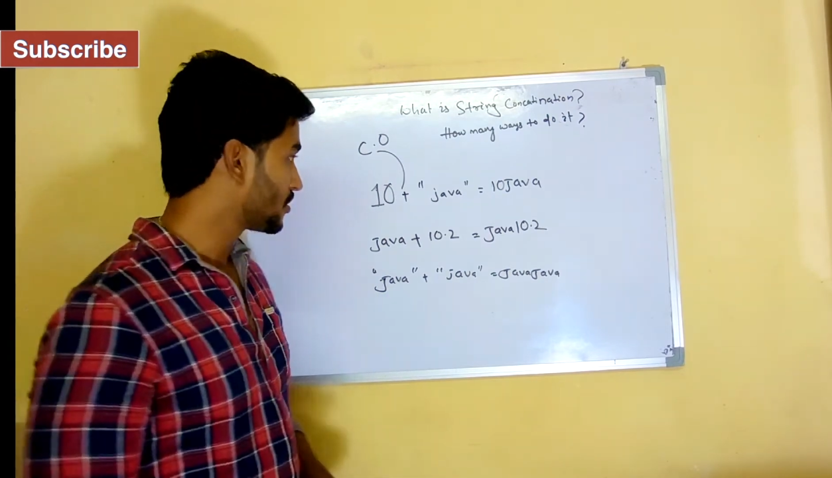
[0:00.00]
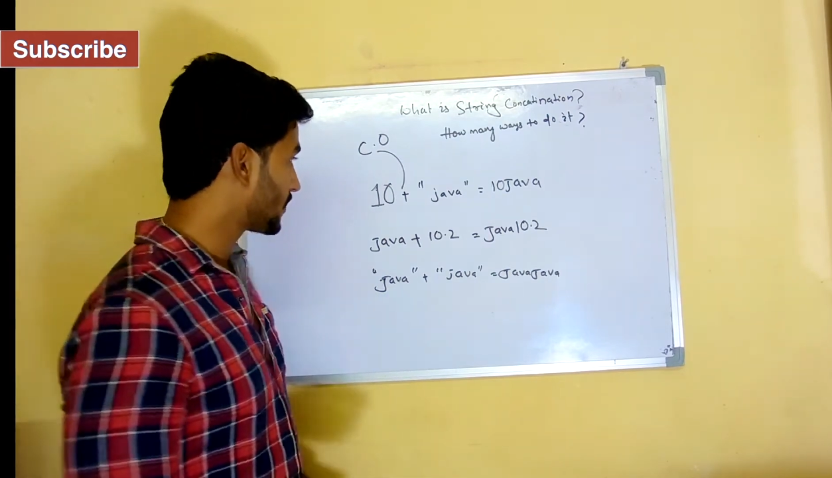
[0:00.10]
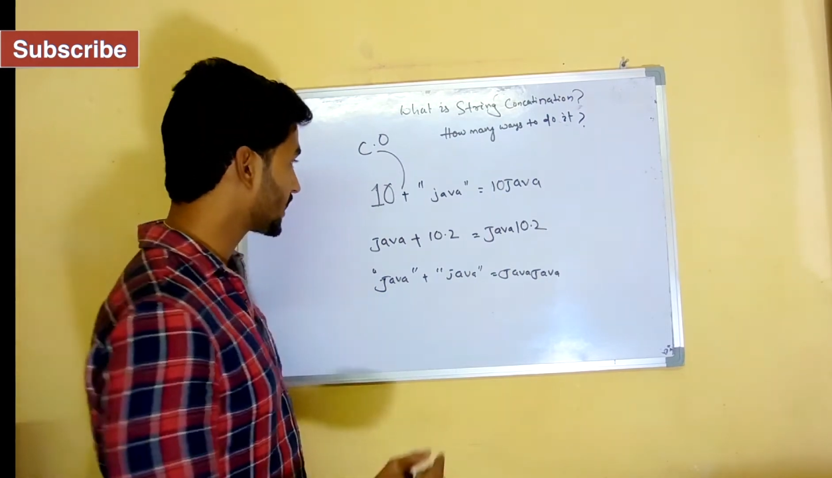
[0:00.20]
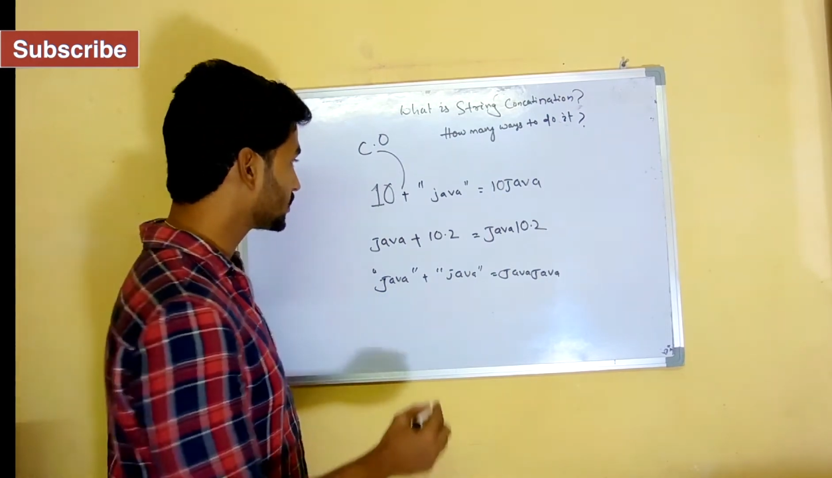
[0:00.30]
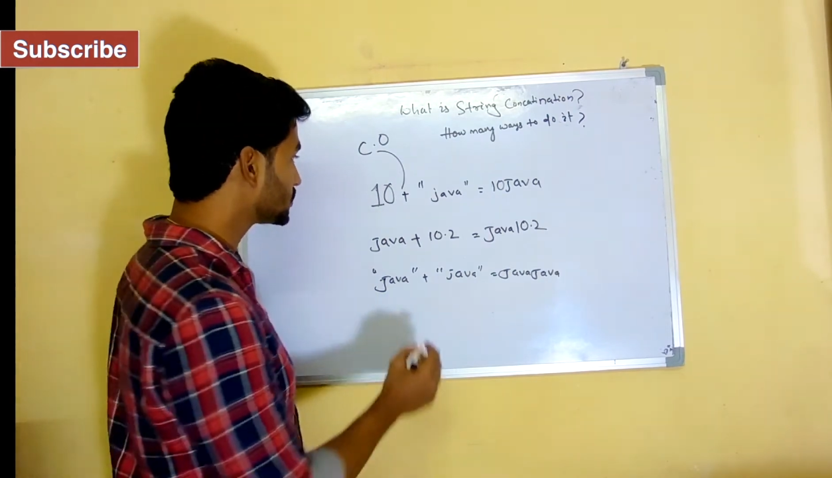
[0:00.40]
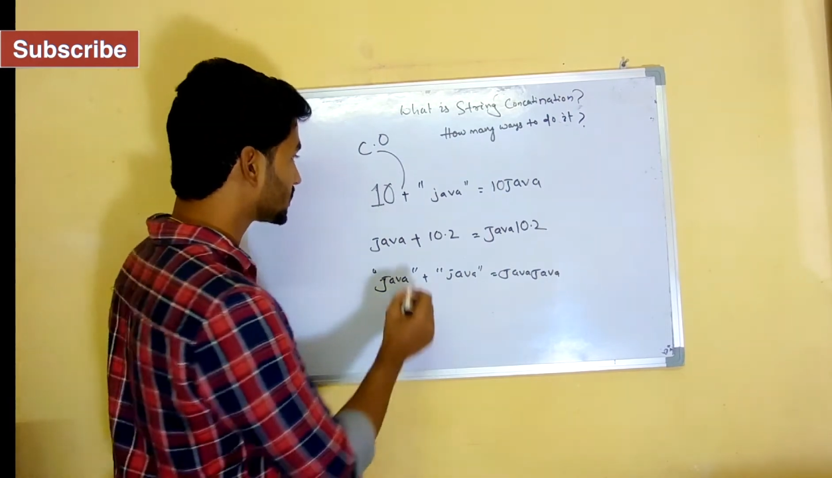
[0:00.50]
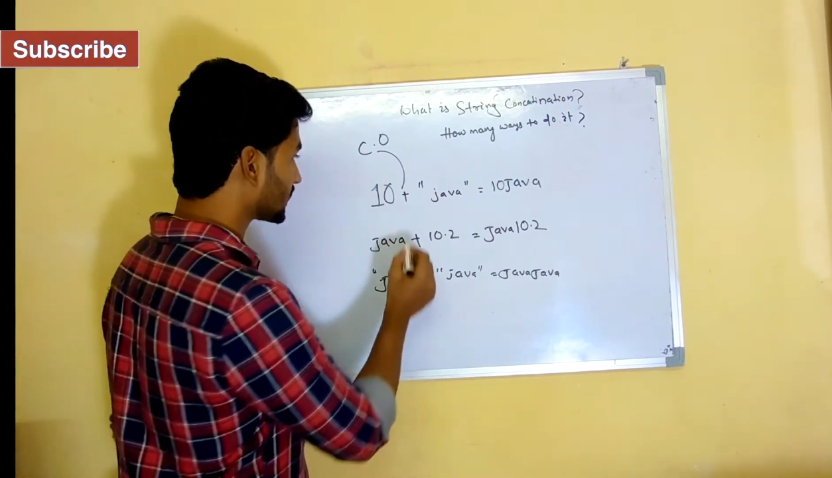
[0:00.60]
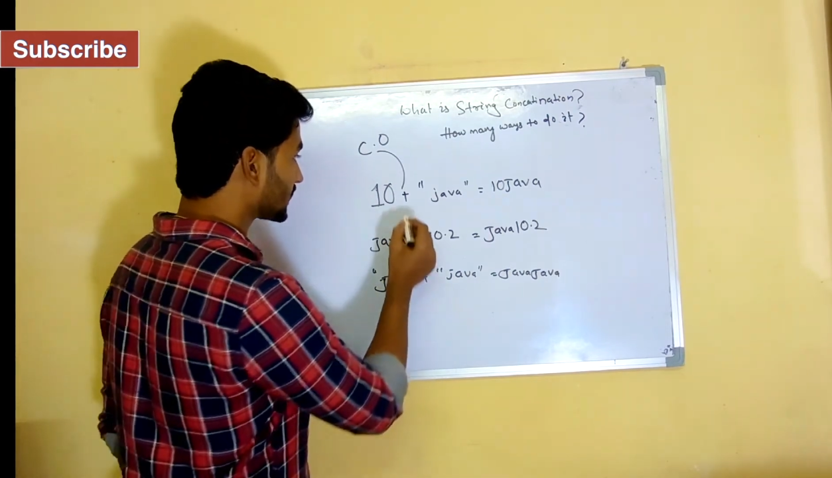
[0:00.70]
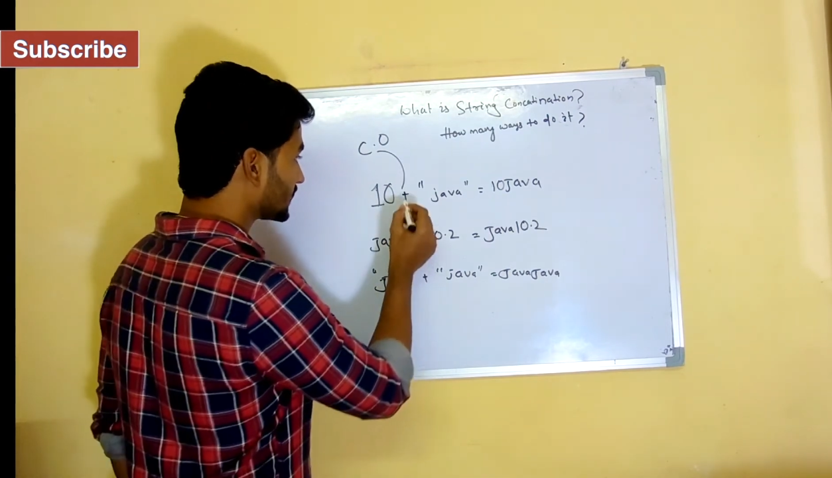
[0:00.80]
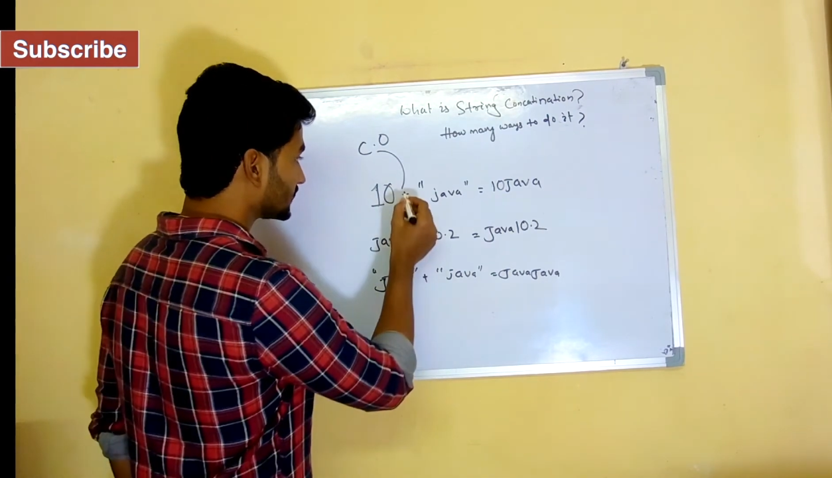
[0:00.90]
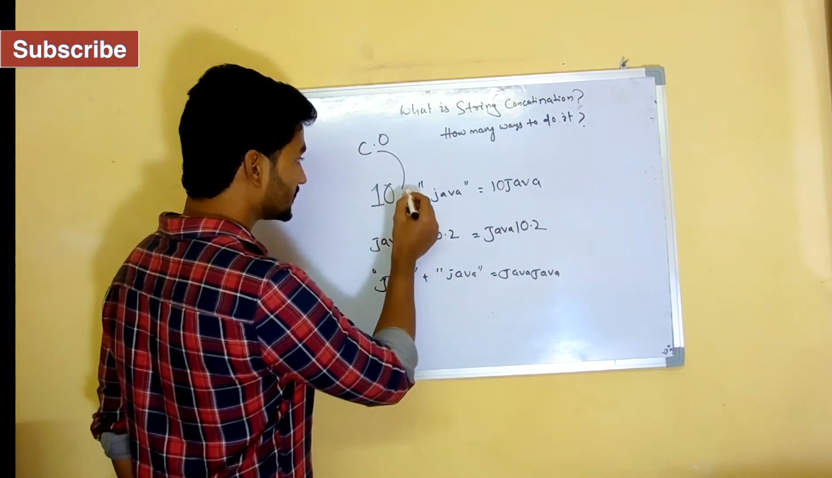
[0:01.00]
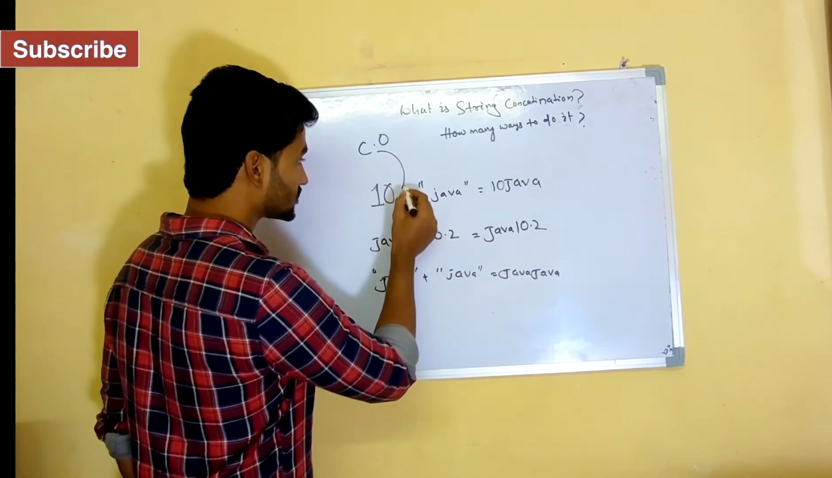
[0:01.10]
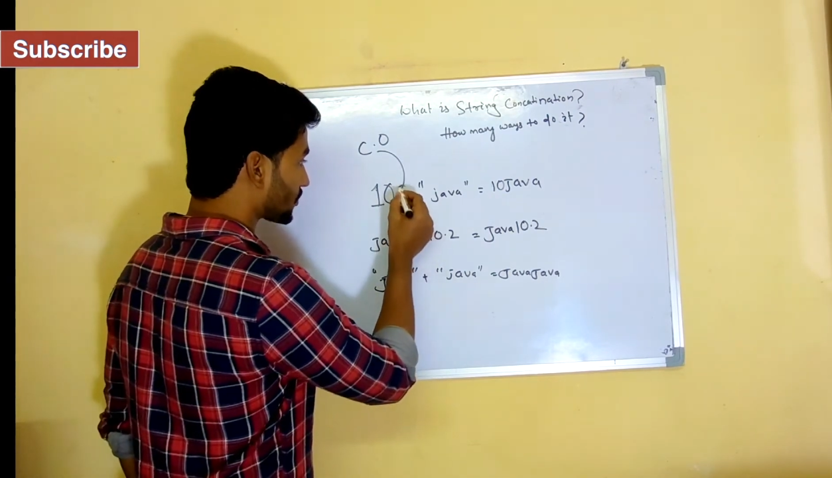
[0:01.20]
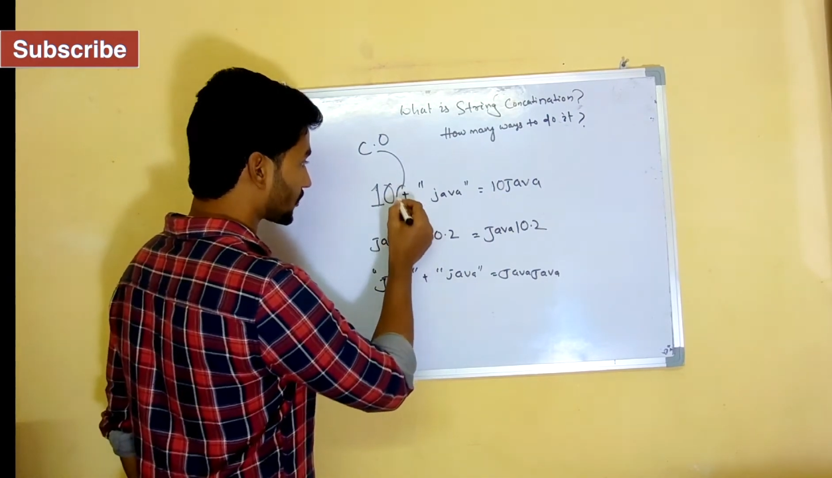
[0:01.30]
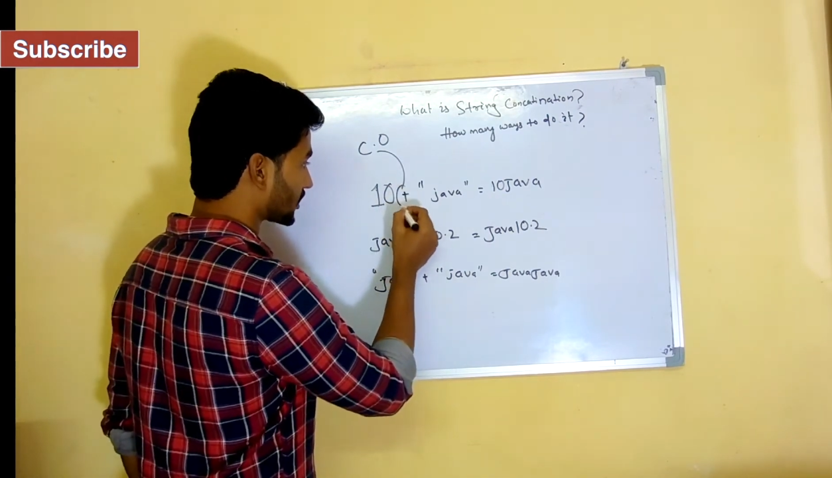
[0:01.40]
by using
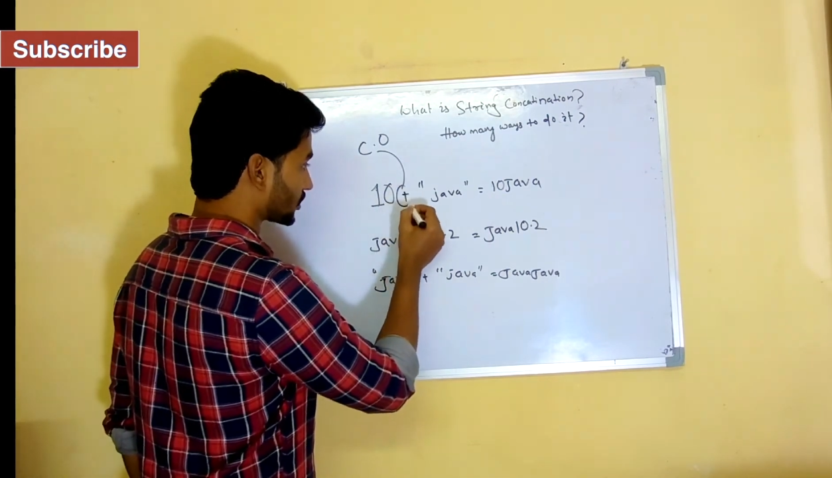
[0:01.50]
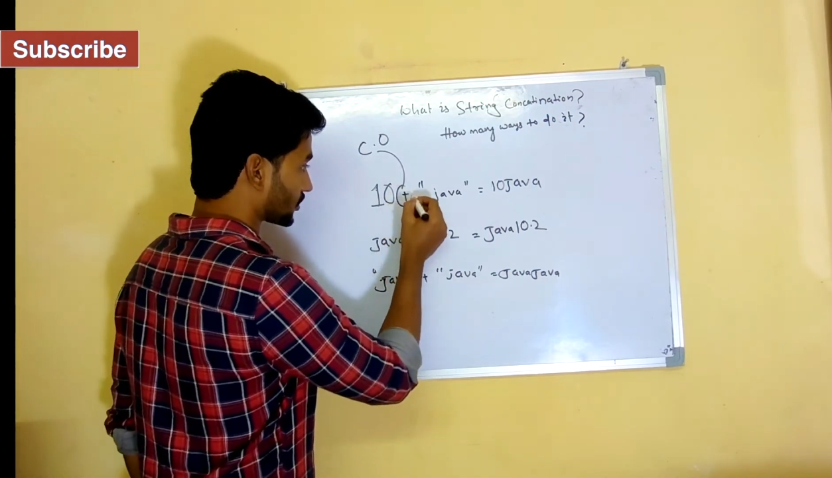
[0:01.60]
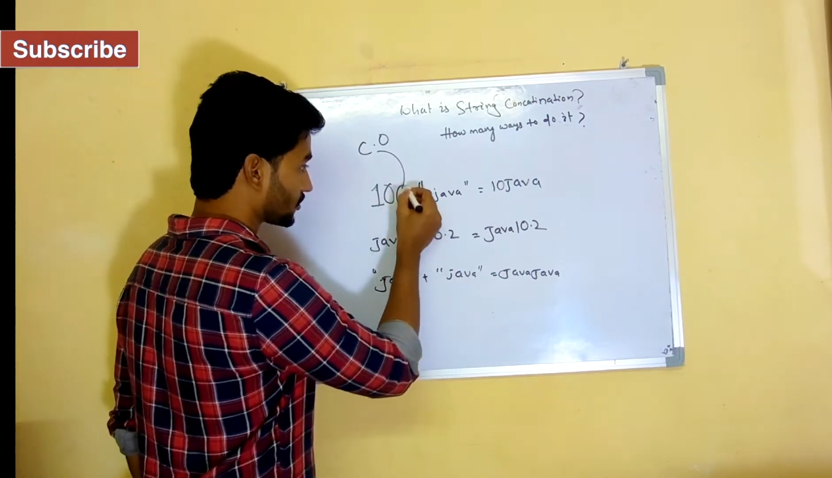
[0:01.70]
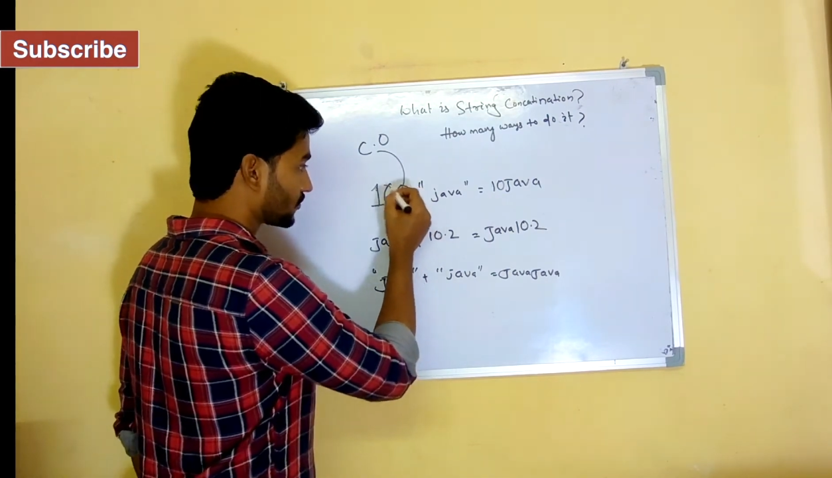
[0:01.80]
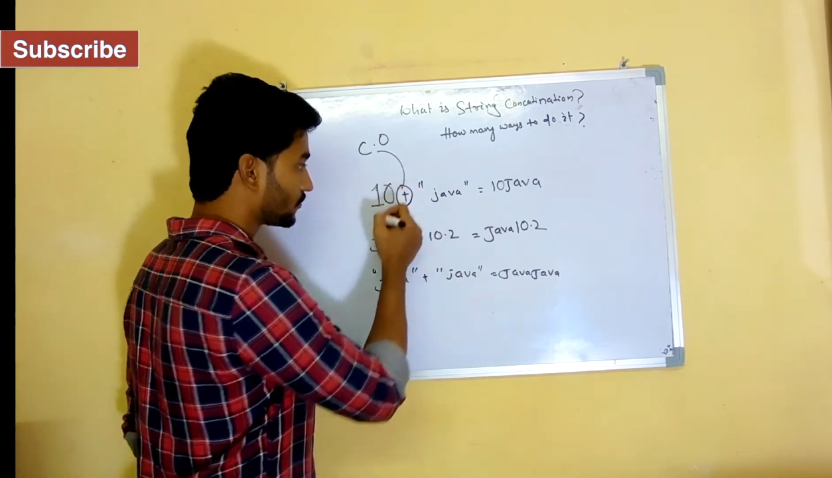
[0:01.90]
this operator,